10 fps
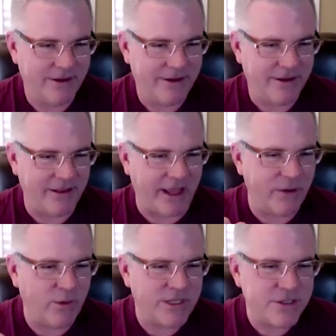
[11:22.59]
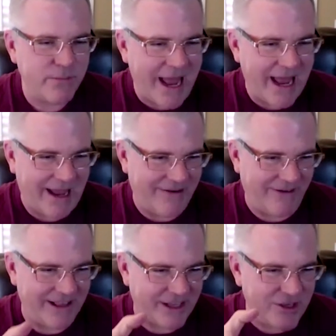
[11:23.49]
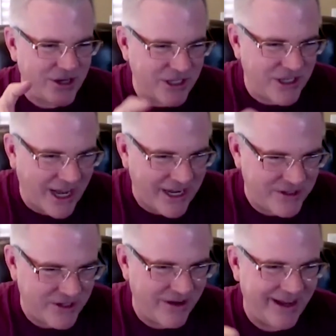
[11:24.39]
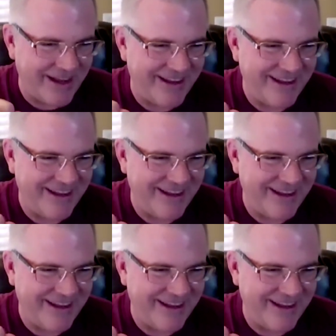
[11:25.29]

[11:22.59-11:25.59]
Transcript: like it wasn't too bad, right? Like you could kind of do it,